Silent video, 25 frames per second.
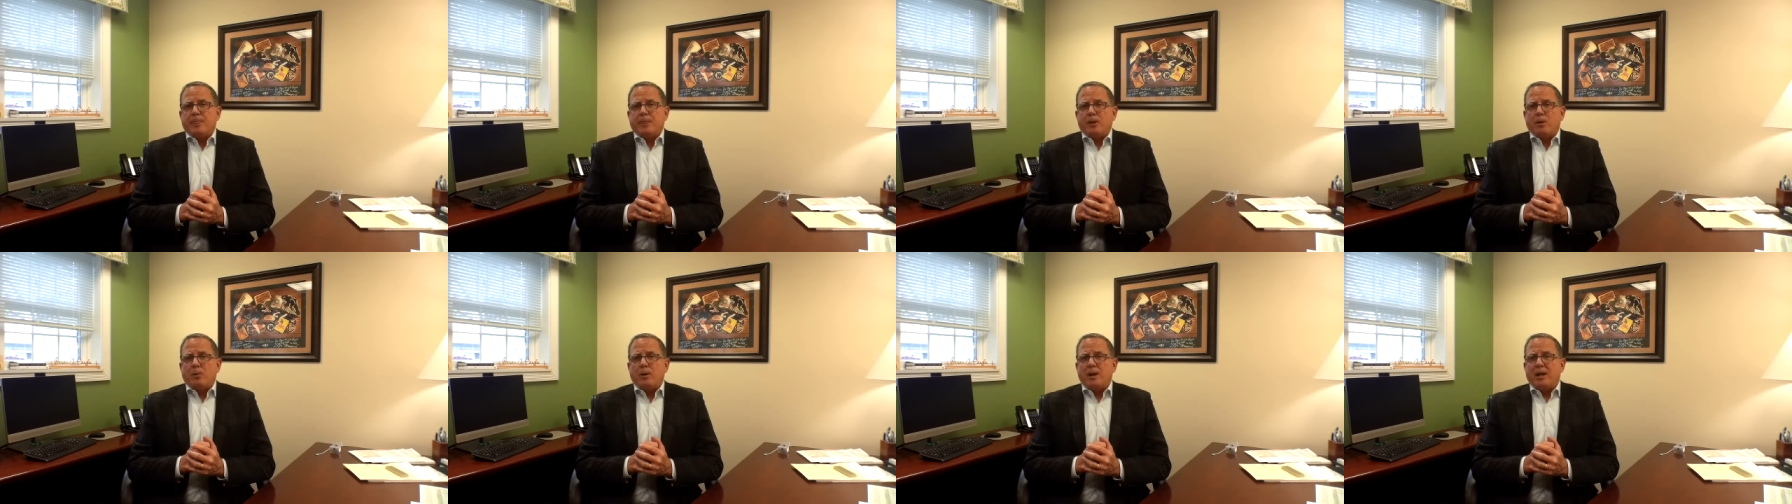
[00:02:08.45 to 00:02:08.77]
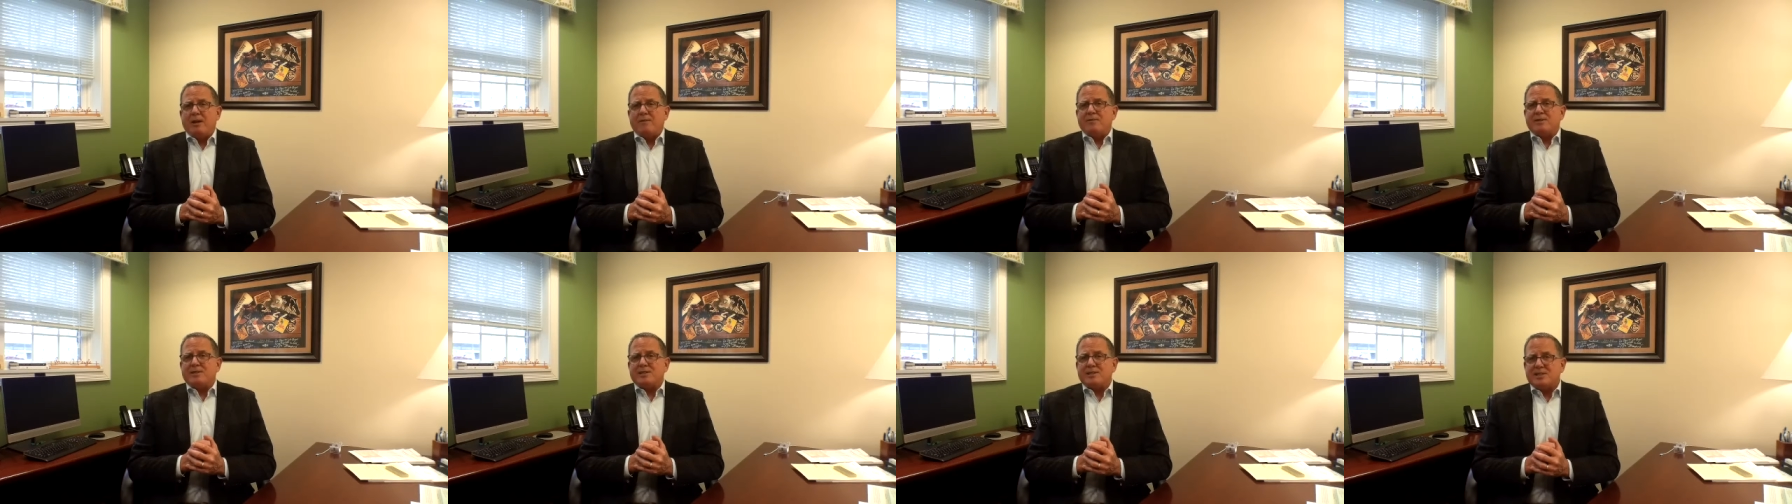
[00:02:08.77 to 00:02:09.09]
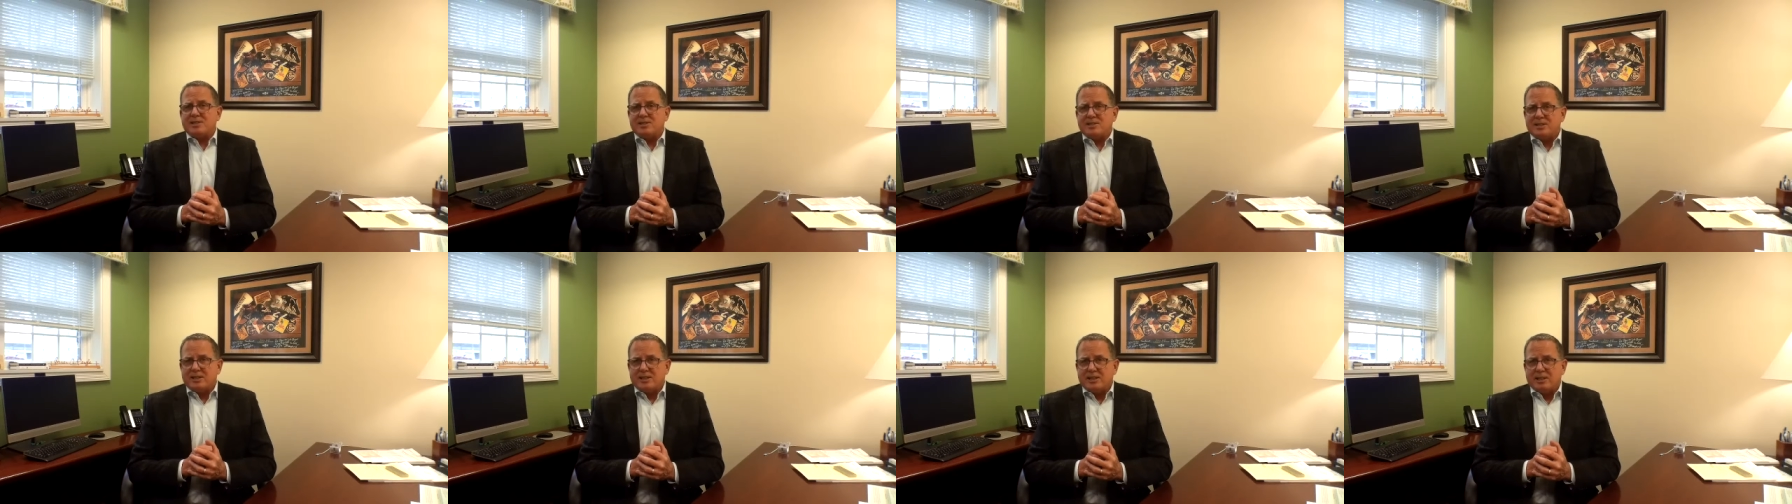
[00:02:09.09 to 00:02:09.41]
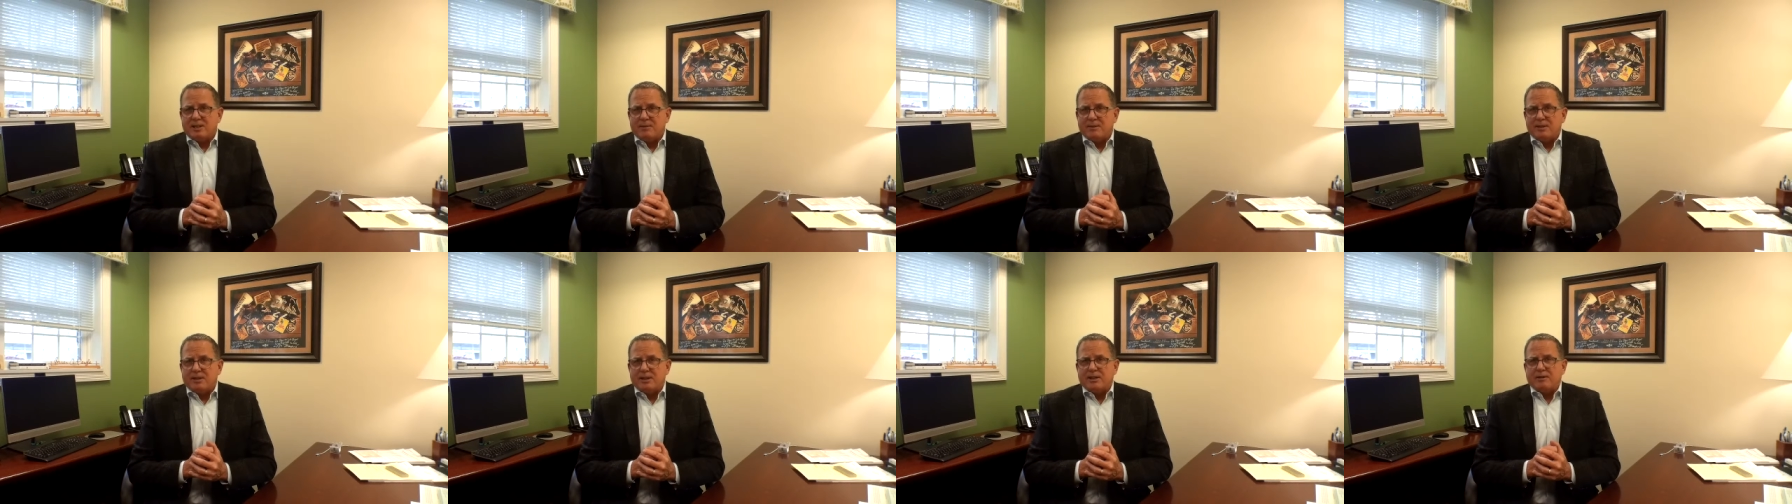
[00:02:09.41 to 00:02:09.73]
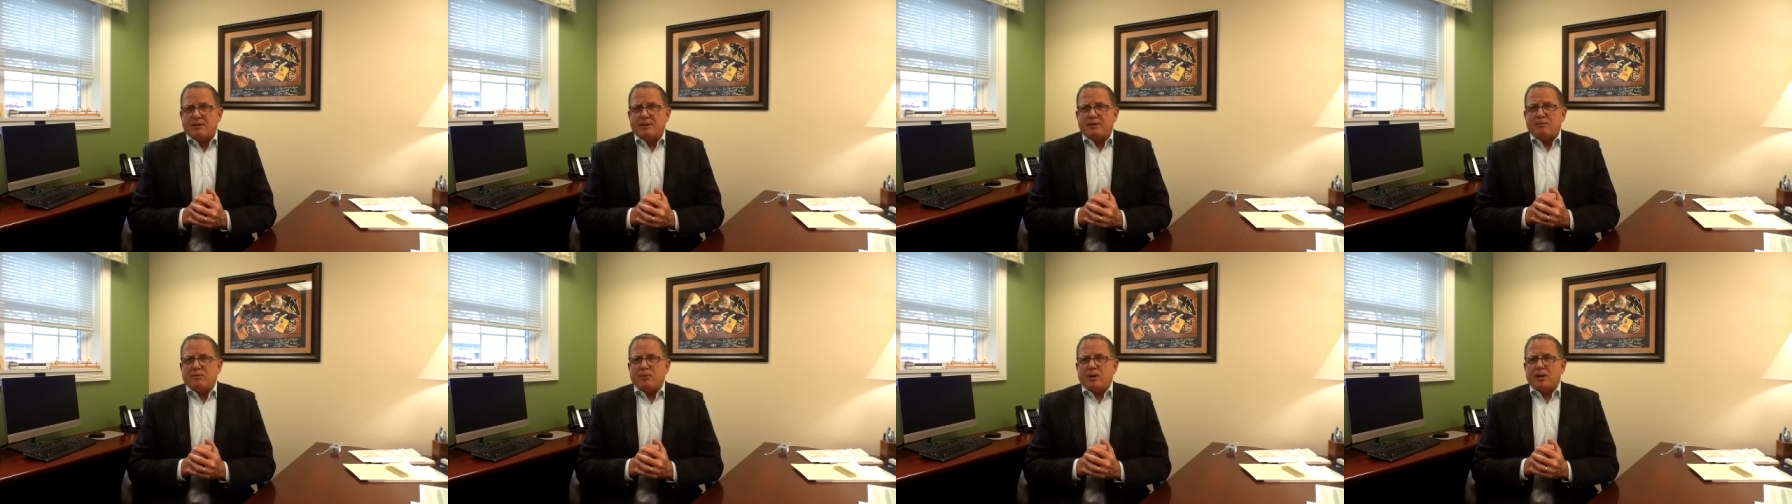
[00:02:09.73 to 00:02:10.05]
We have assisted living.
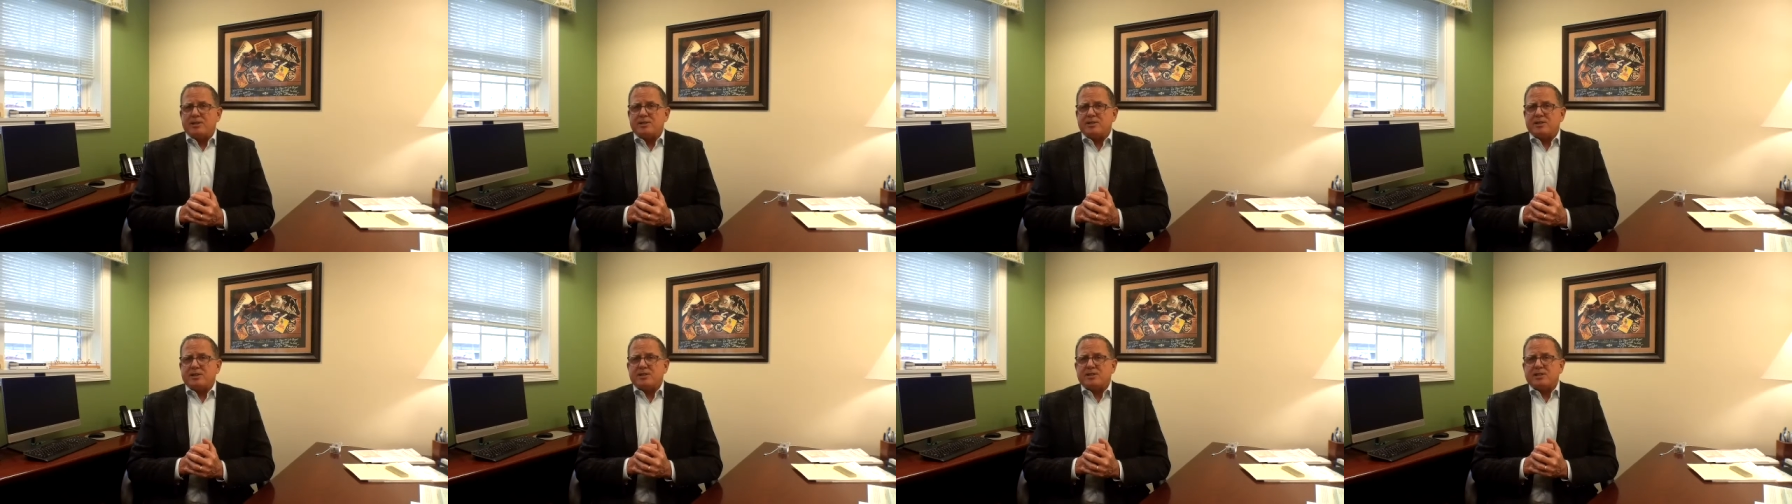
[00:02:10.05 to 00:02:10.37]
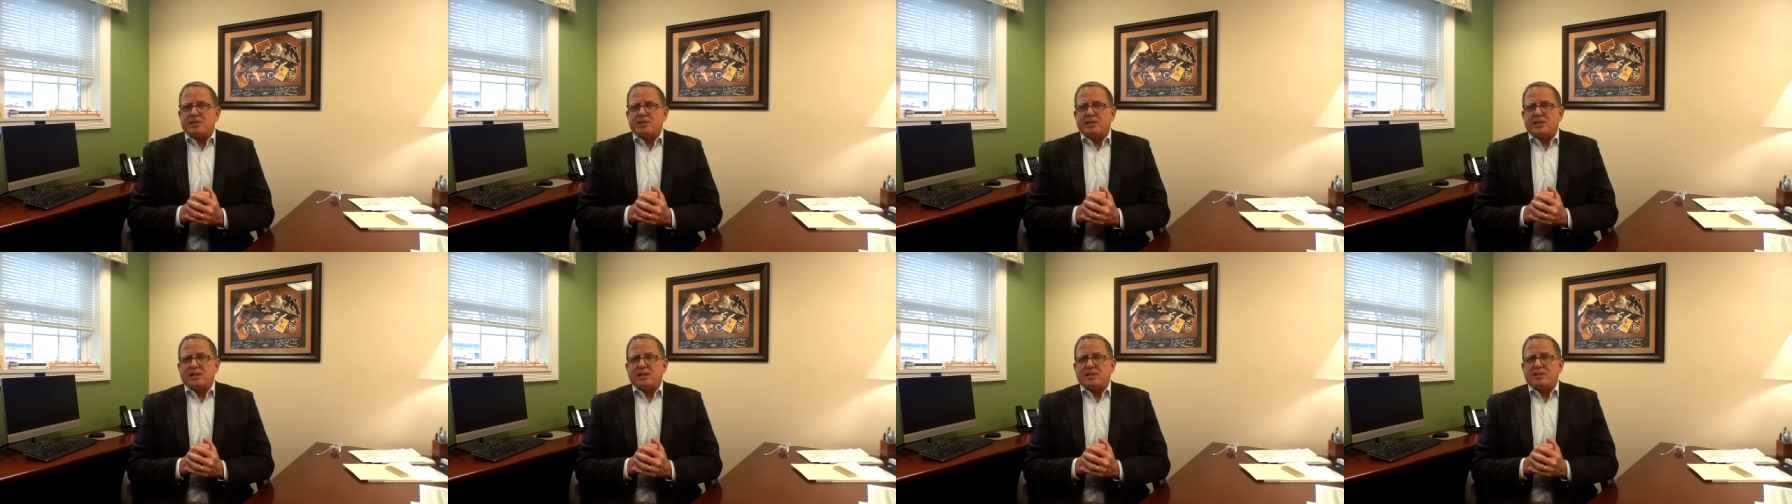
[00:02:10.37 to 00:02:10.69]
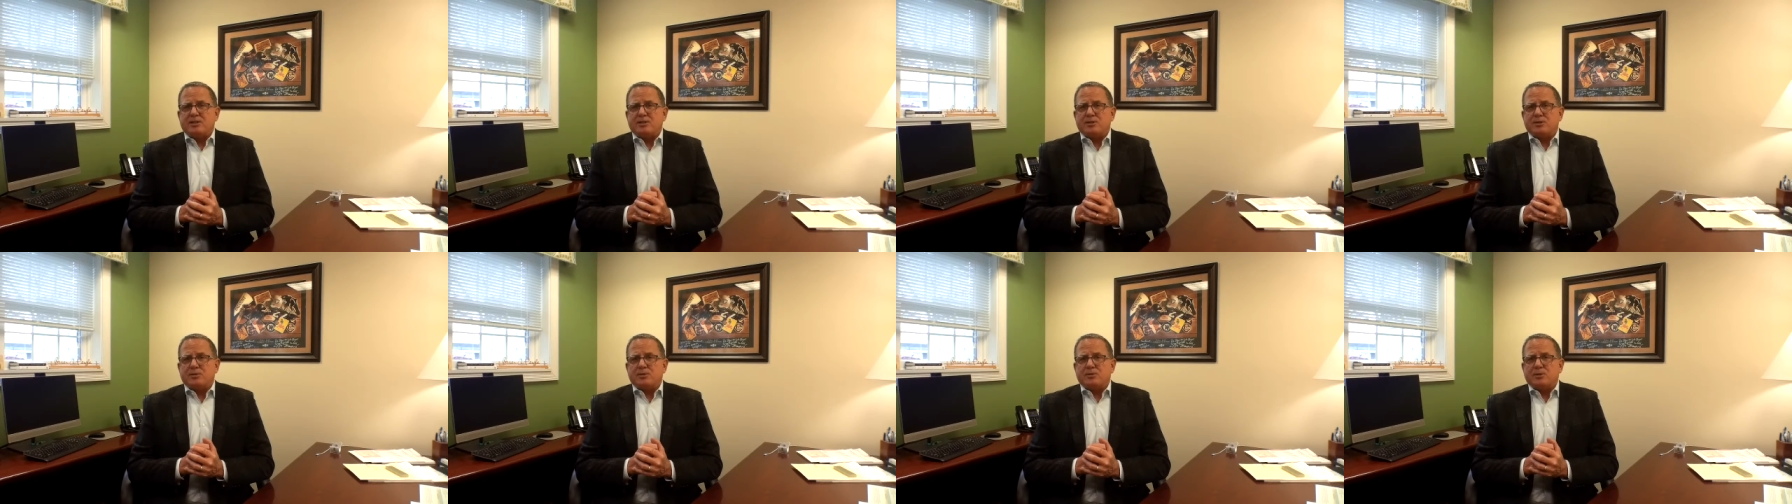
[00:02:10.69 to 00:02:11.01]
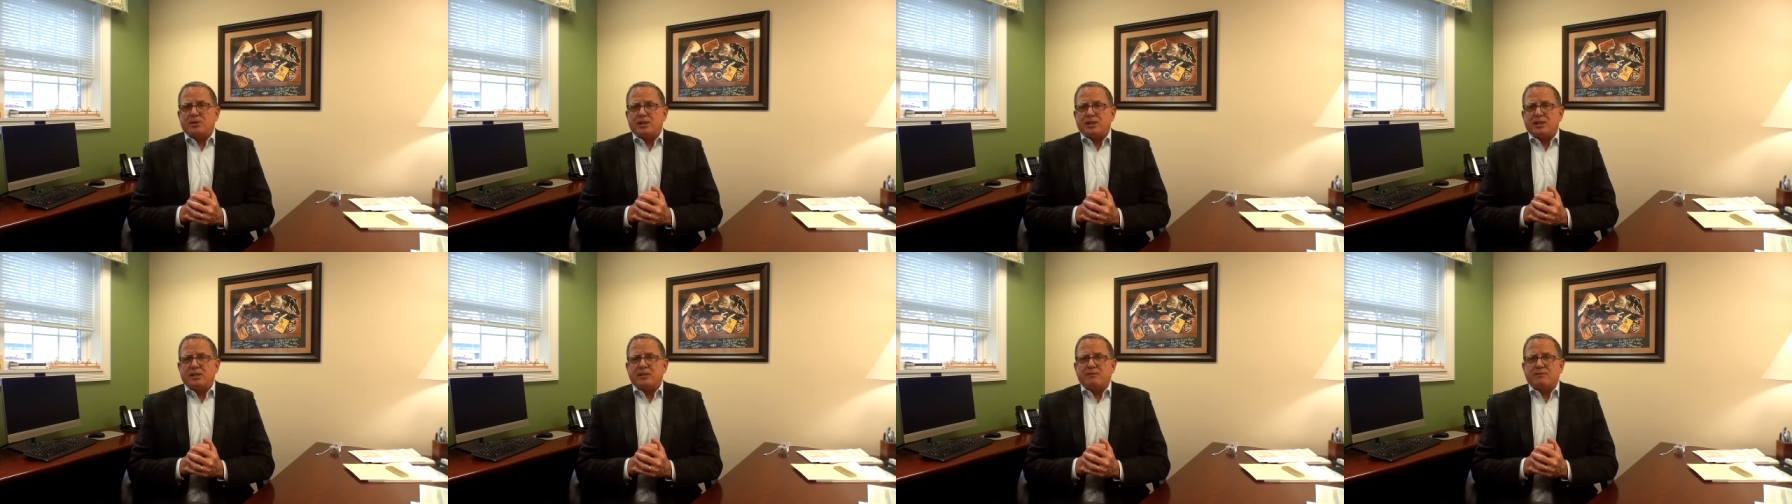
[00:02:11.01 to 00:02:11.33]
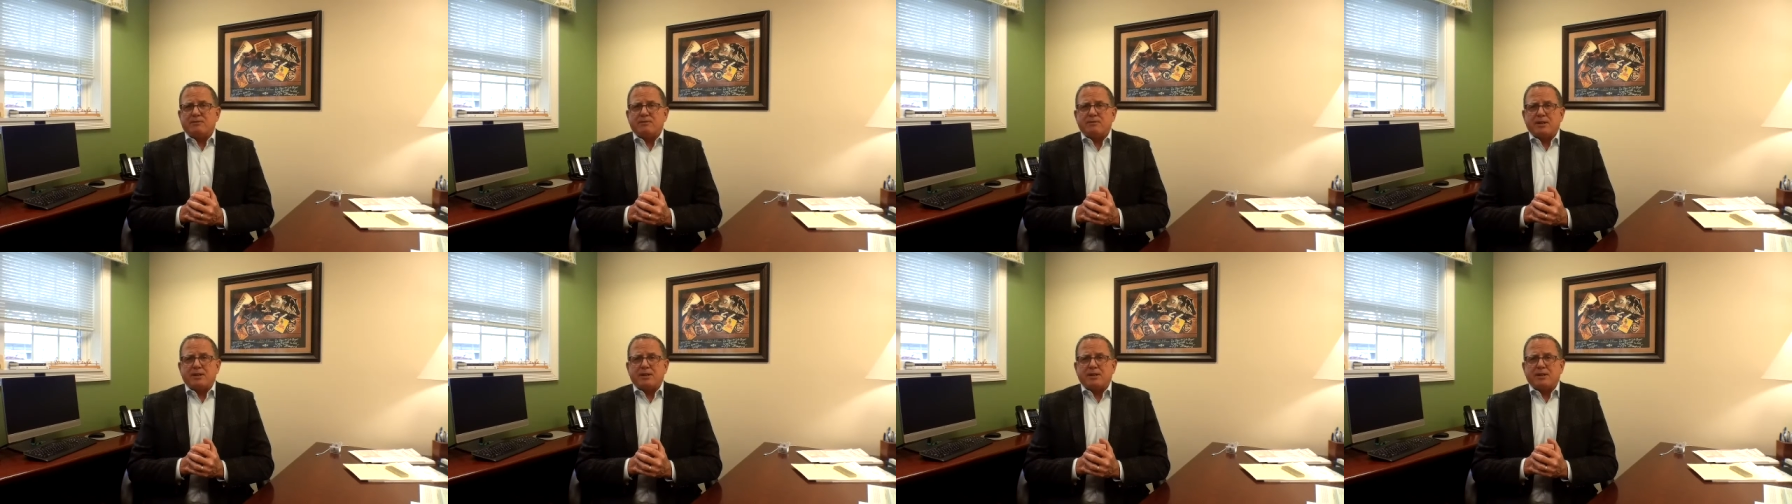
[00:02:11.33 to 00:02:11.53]
If residents need to live